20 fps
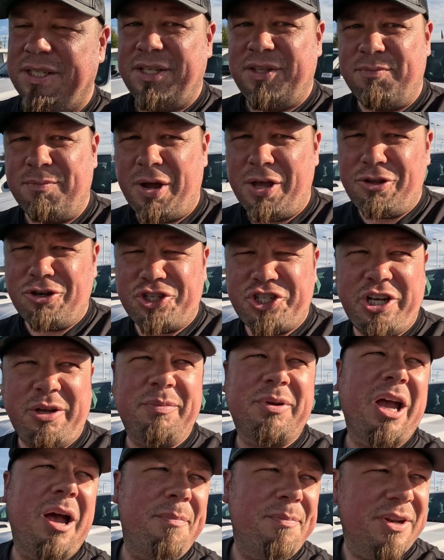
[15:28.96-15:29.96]
mothership
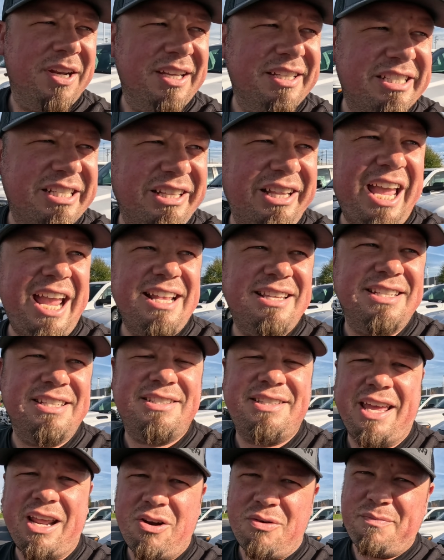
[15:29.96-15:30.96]
company Stellantis,
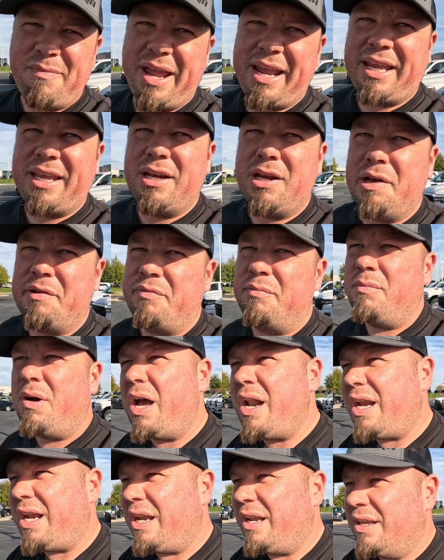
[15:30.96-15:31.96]
they don't make enough
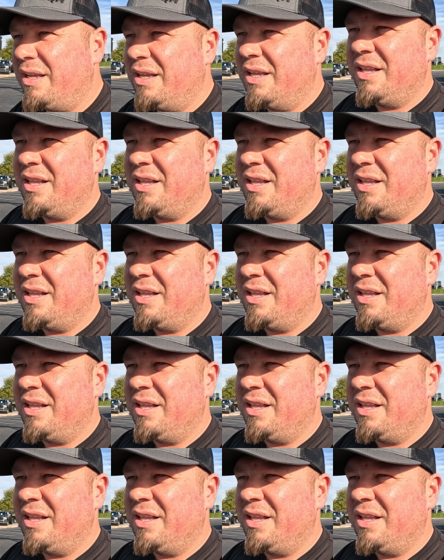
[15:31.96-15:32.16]
money